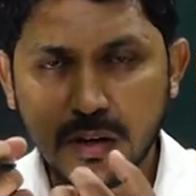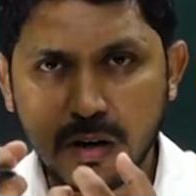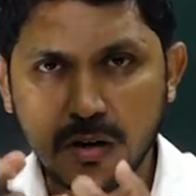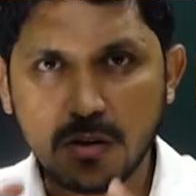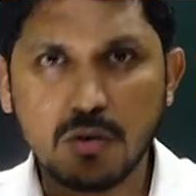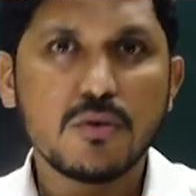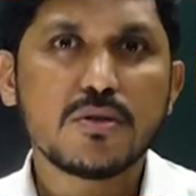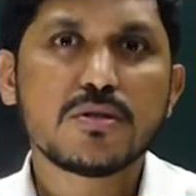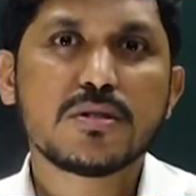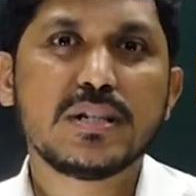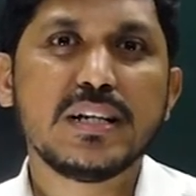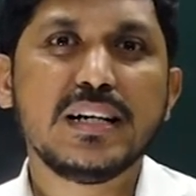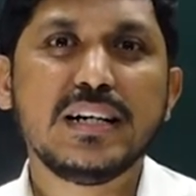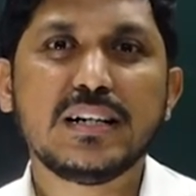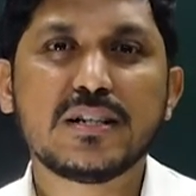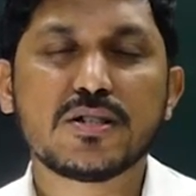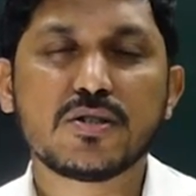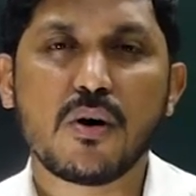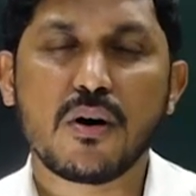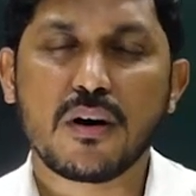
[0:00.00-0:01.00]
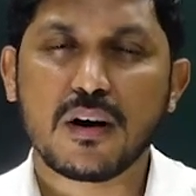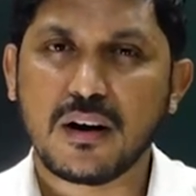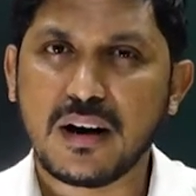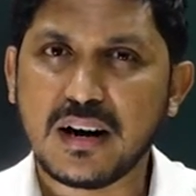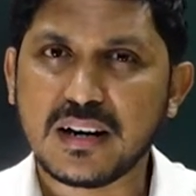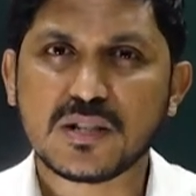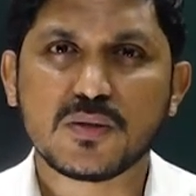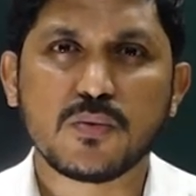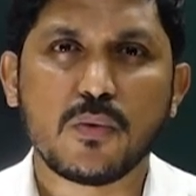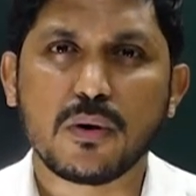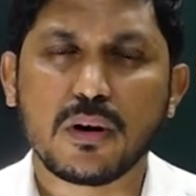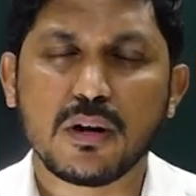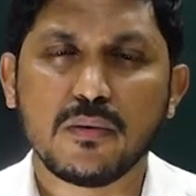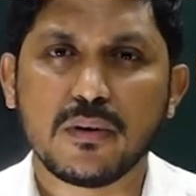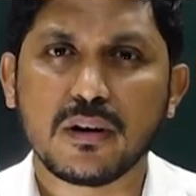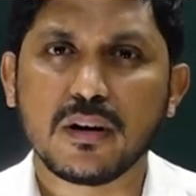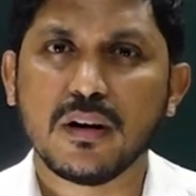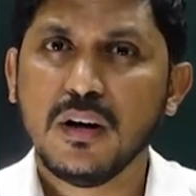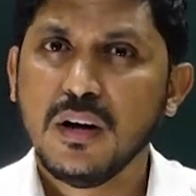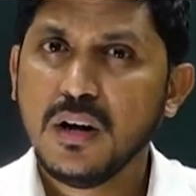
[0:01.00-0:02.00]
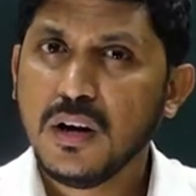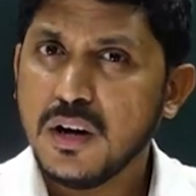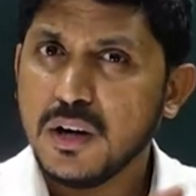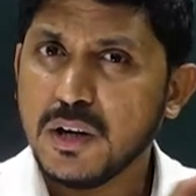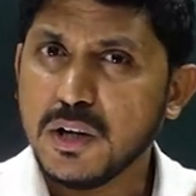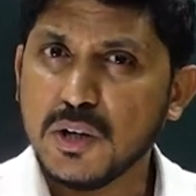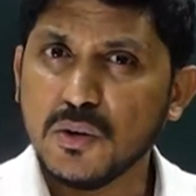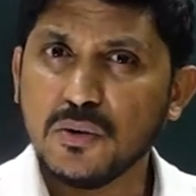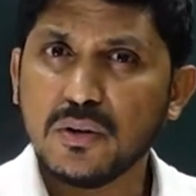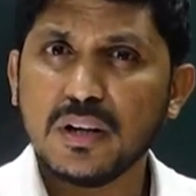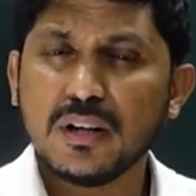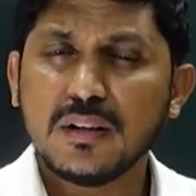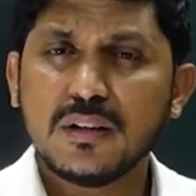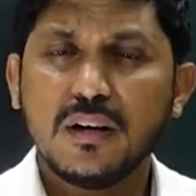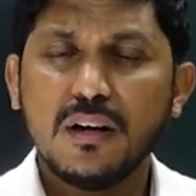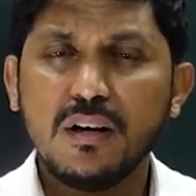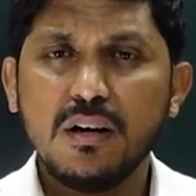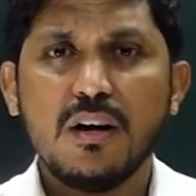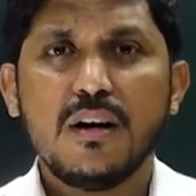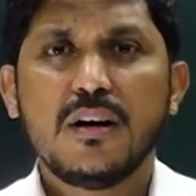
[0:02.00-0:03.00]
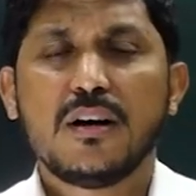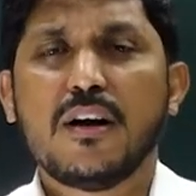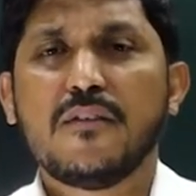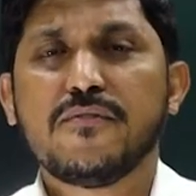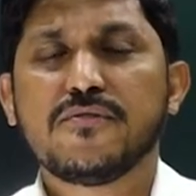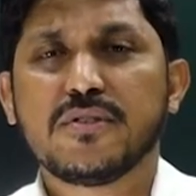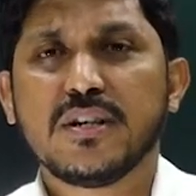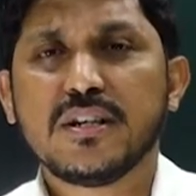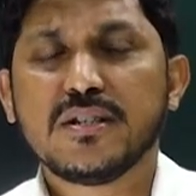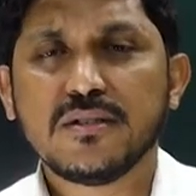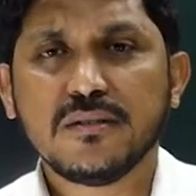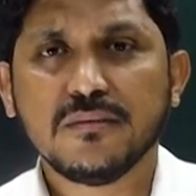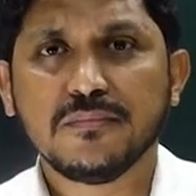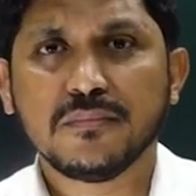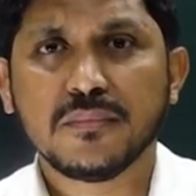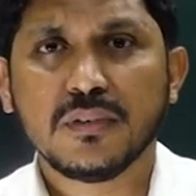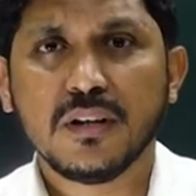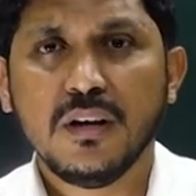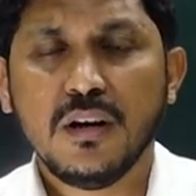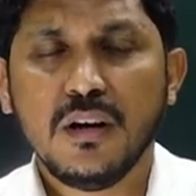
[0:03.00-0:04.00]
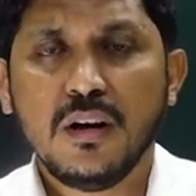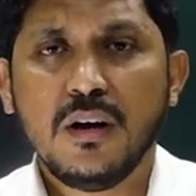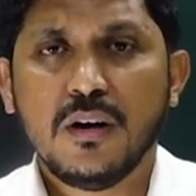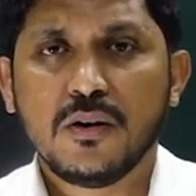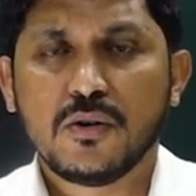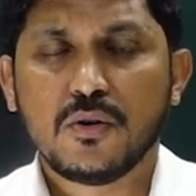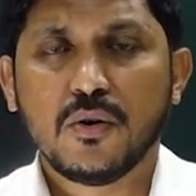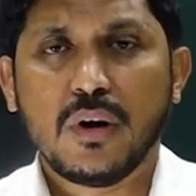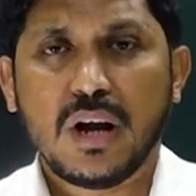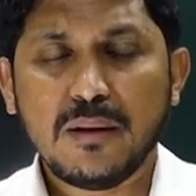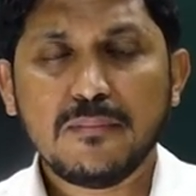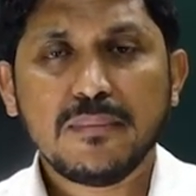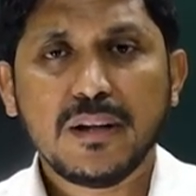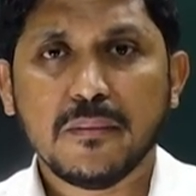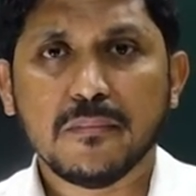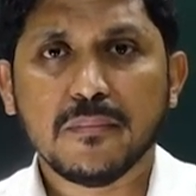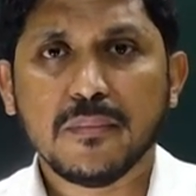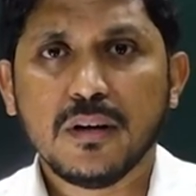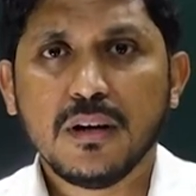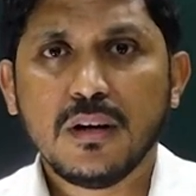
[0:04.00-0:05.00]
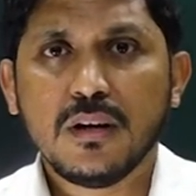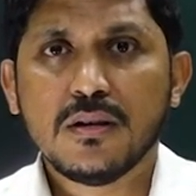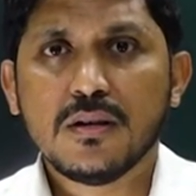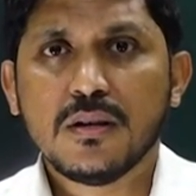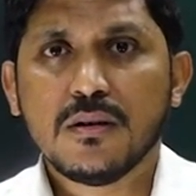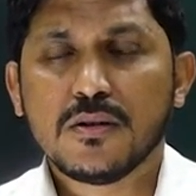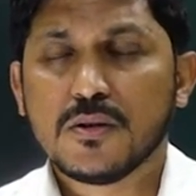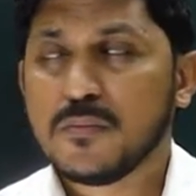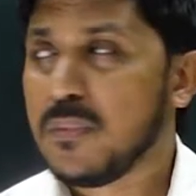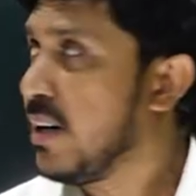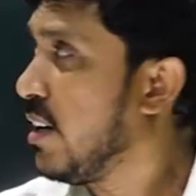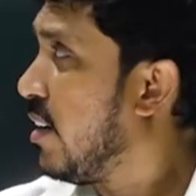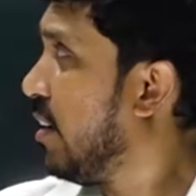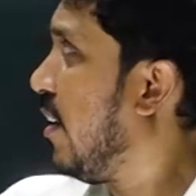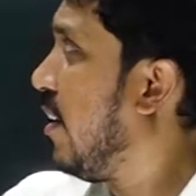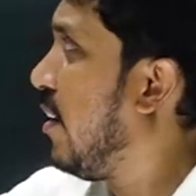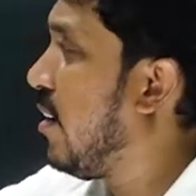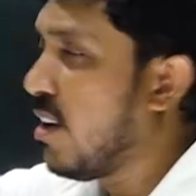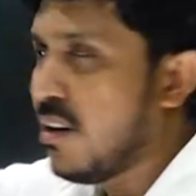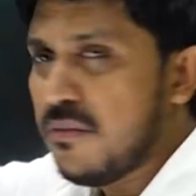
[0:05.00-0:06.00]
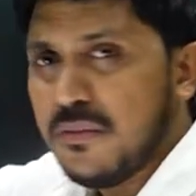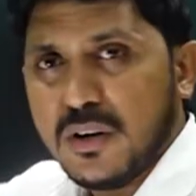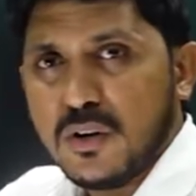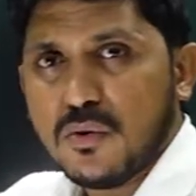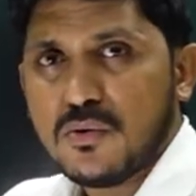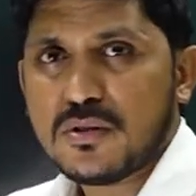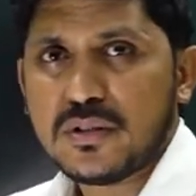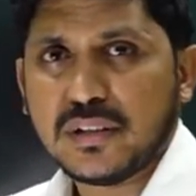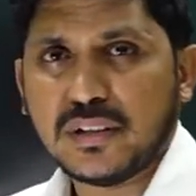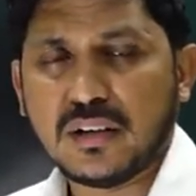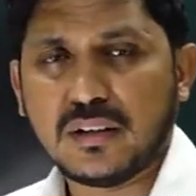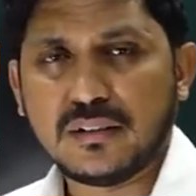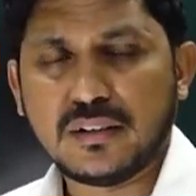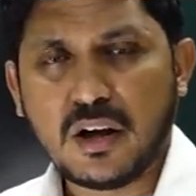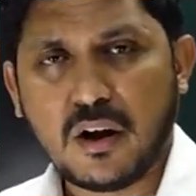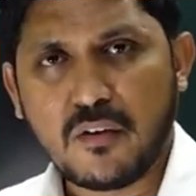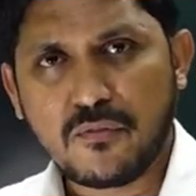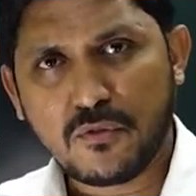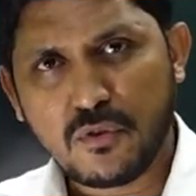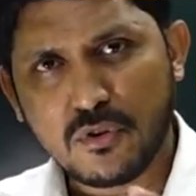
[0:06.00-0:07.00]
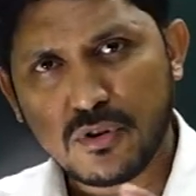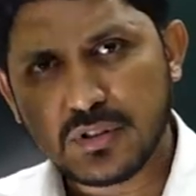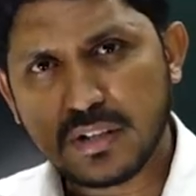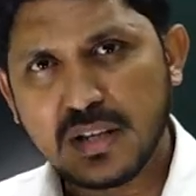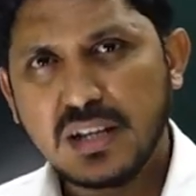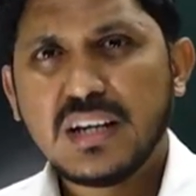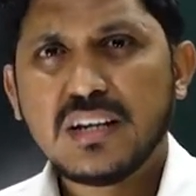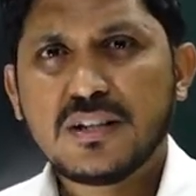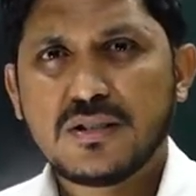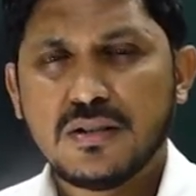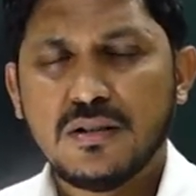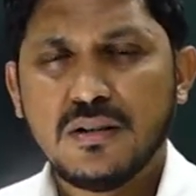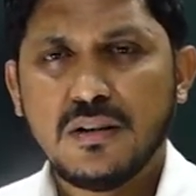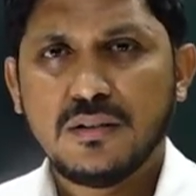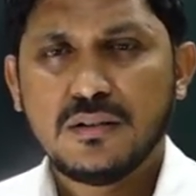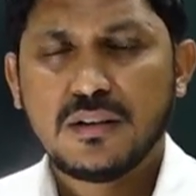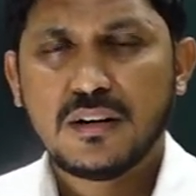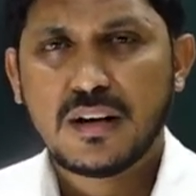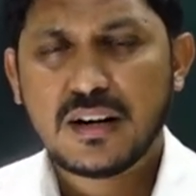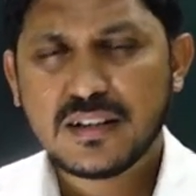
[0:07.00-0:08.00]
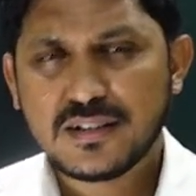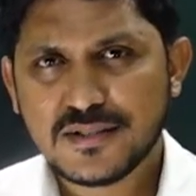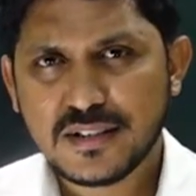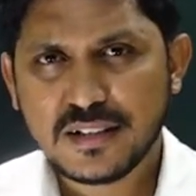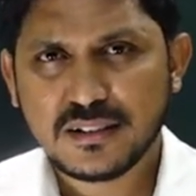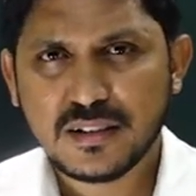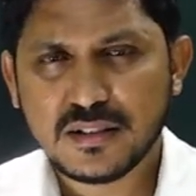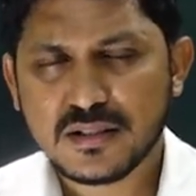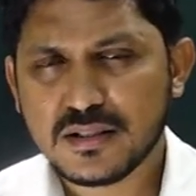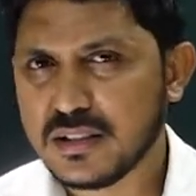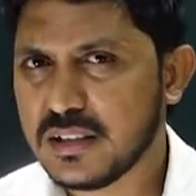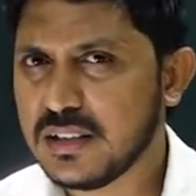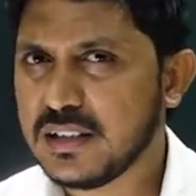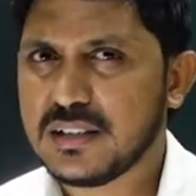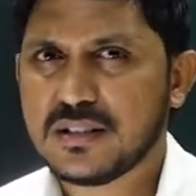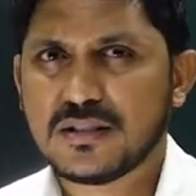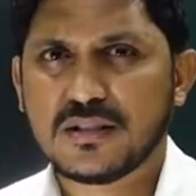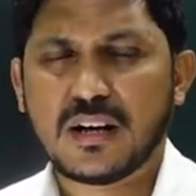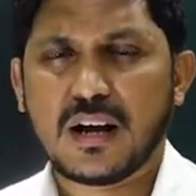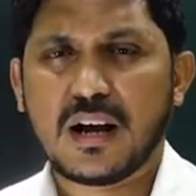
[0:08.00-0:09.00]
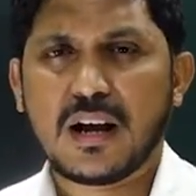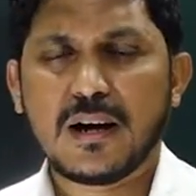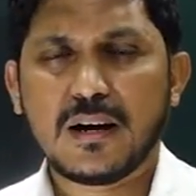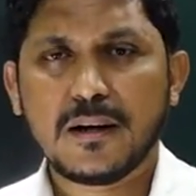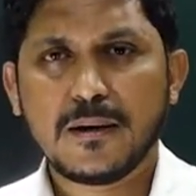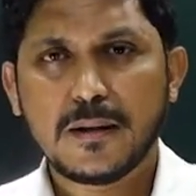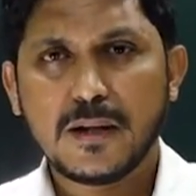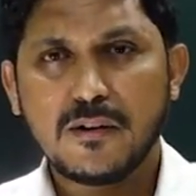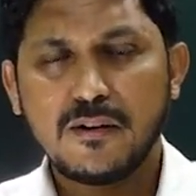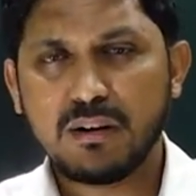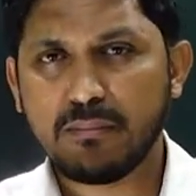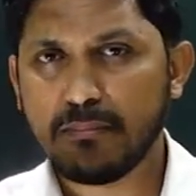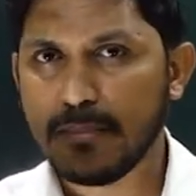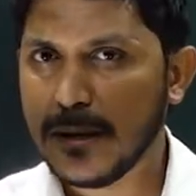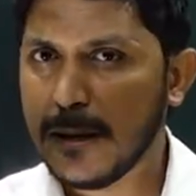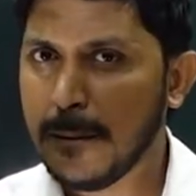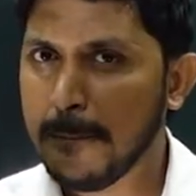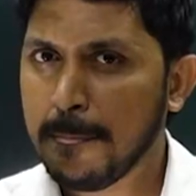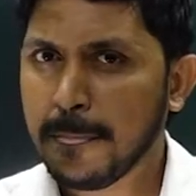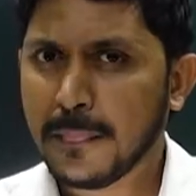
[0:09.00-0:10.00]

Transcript: you know seeds or nuts whatever during the tough season to help them. But in India, we don't see that. They, of course, they eat the nuts and the seeds and they will be